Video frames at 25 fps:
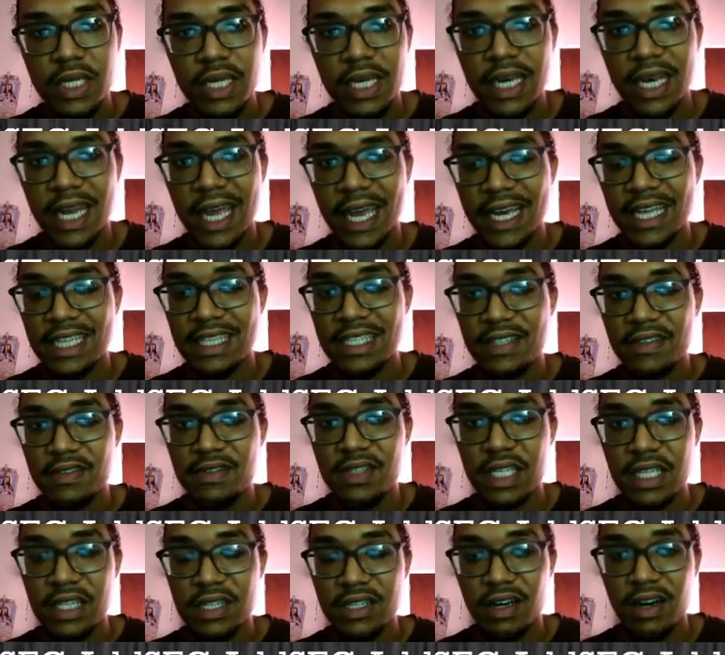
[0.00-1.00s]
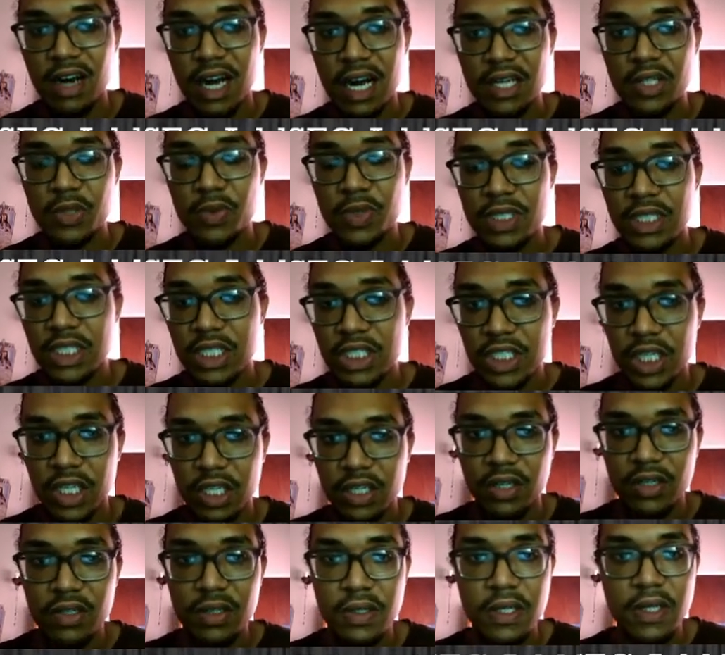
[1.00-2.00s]
negatives interact with each
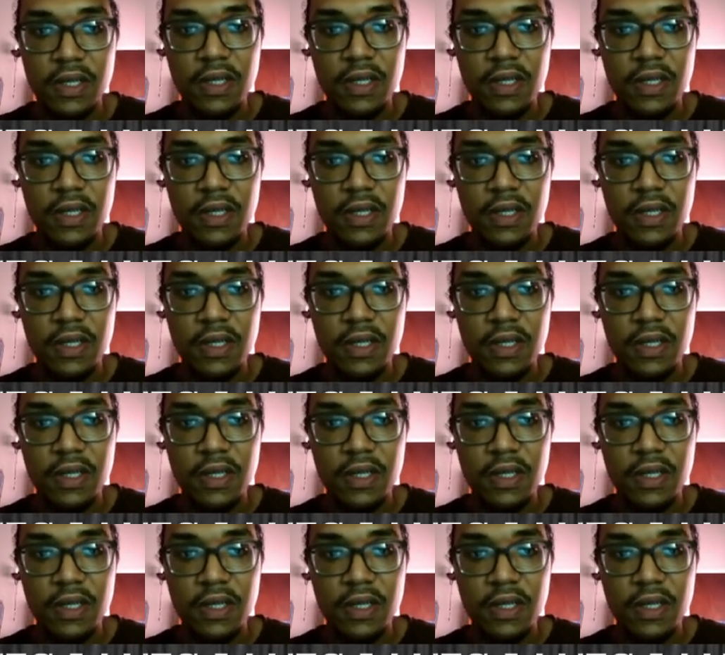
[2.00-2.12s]
other.